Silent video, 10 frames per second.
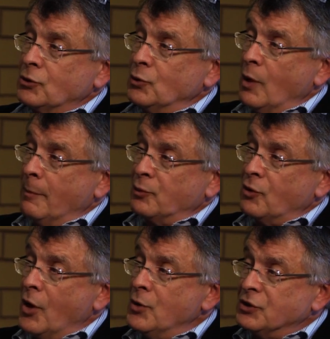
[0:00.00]
to
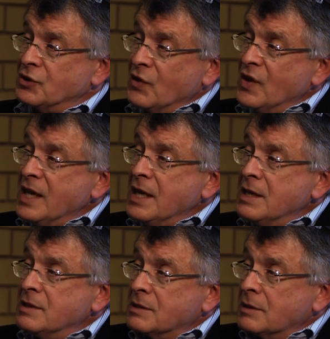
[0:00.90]
approach
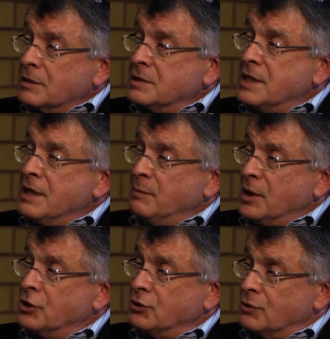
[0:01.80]
these deep
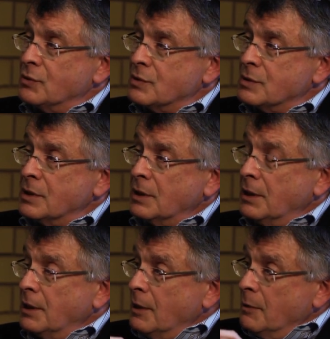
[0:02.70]
issues
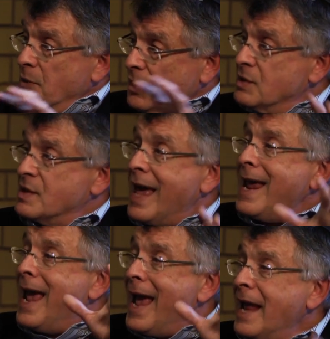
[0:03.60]
because
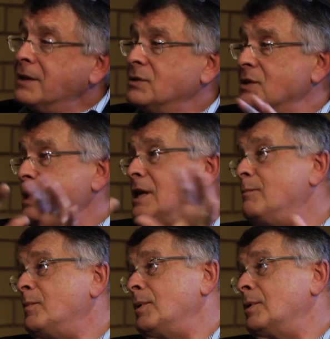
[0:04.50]
they had to
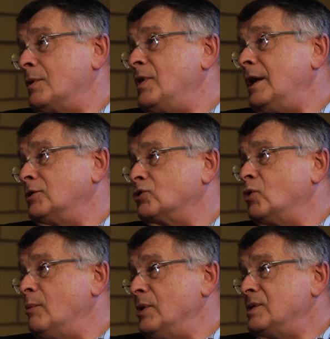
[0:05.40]
keep their
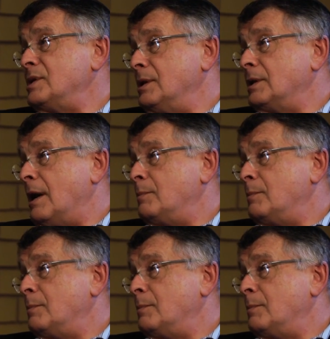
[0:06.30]
trauma sealed